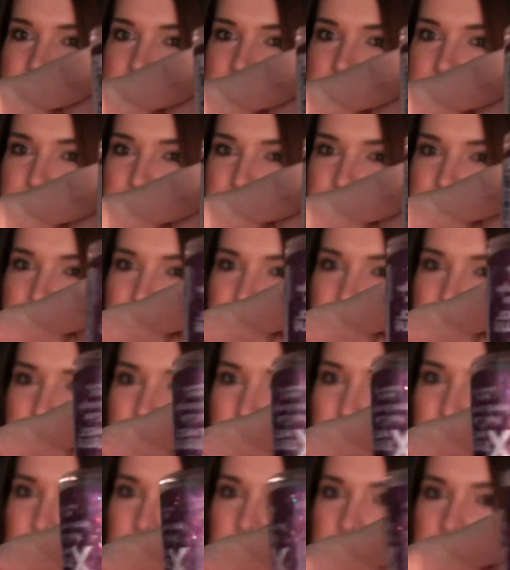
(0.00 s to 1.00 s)
think this was
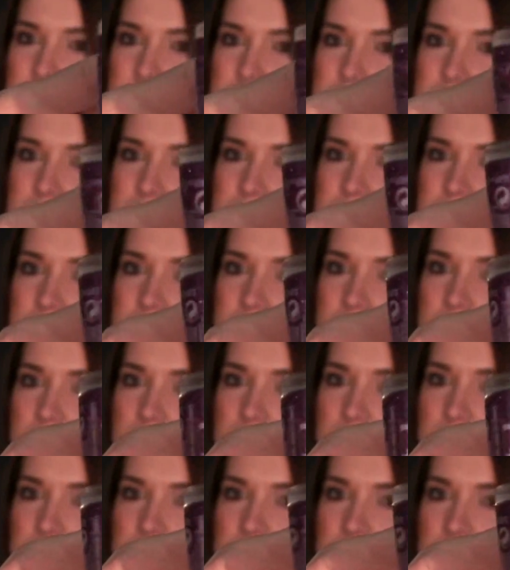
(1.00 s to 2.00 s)
two dollars.
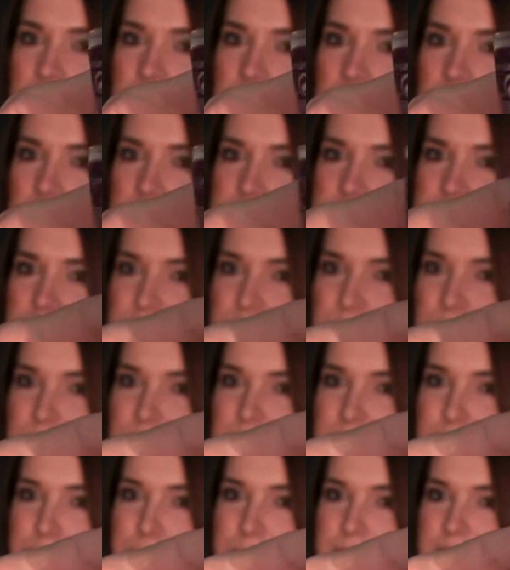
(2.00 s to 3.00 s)
It's just
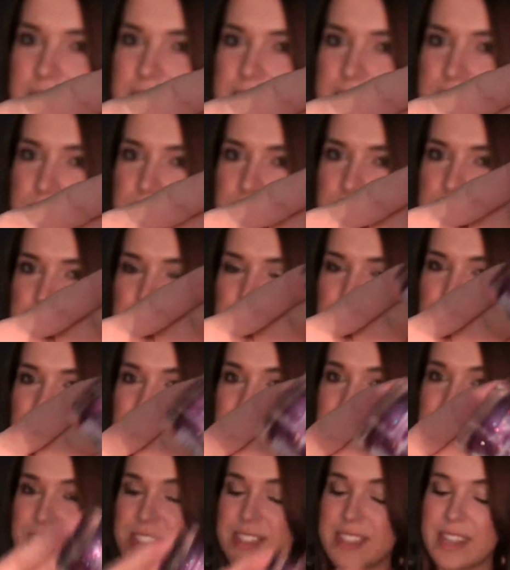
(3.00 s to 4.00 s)
one of the prettiest drugstore
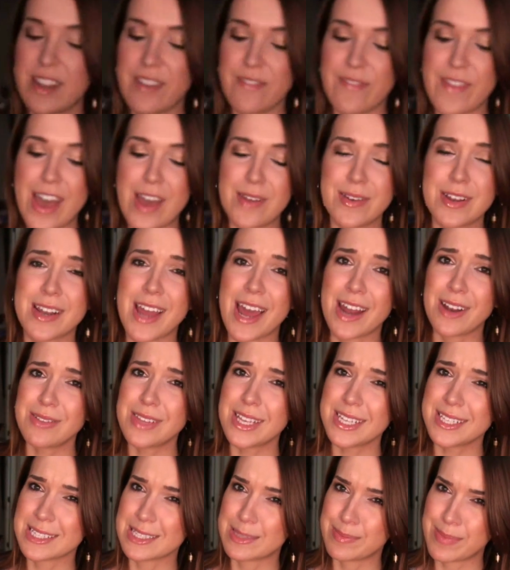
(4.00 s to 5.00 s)
polishes that I found, and I
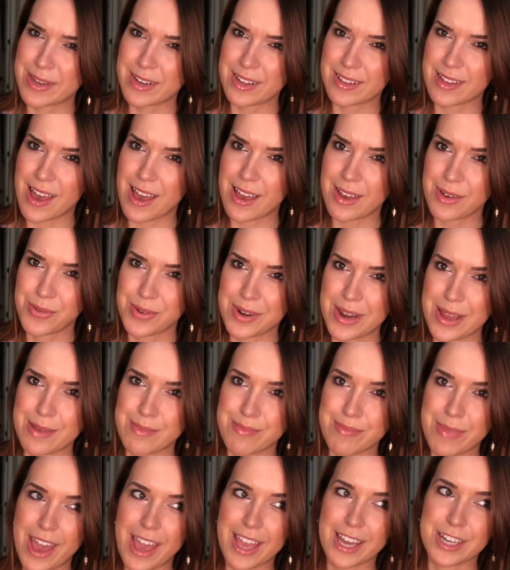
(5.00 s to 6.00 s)
don't like to spend a lot when
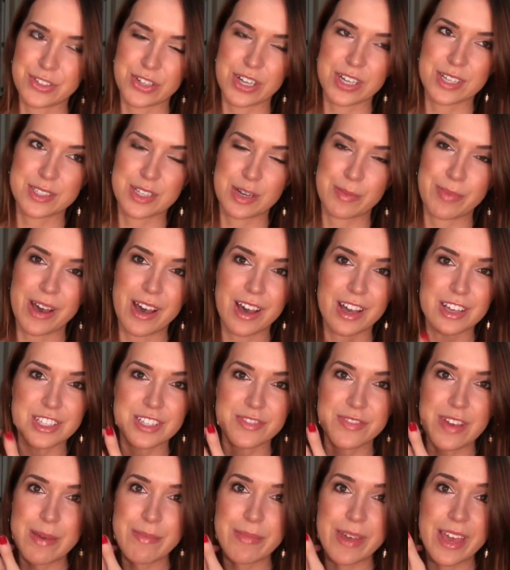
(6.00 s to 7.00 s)
I'm buying drugstore
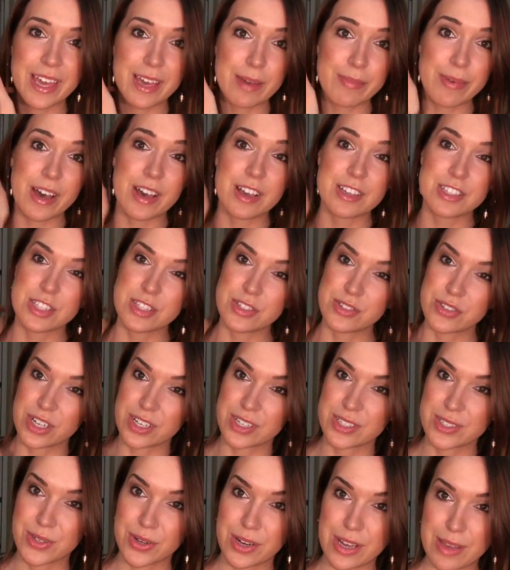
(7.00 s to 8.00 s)
polish. If I'm buying a polish at the
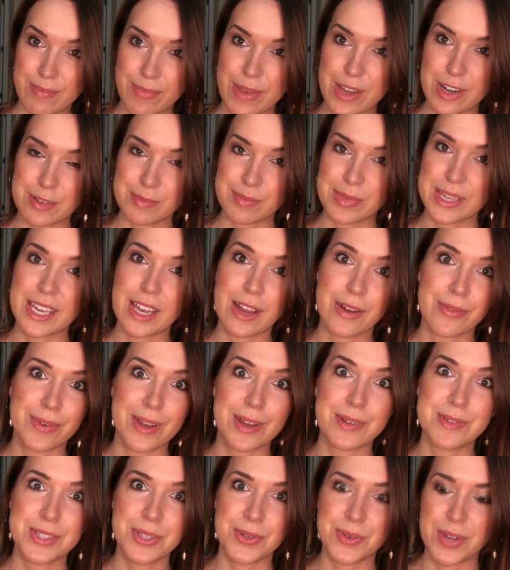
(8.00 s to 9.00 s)
drugstore, it better be
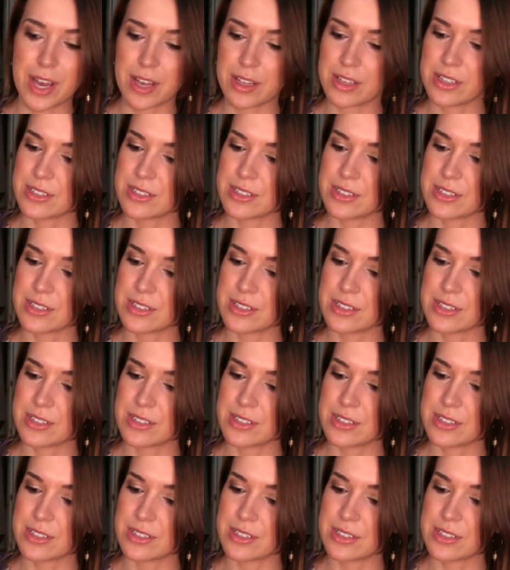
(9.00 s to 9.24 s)
around two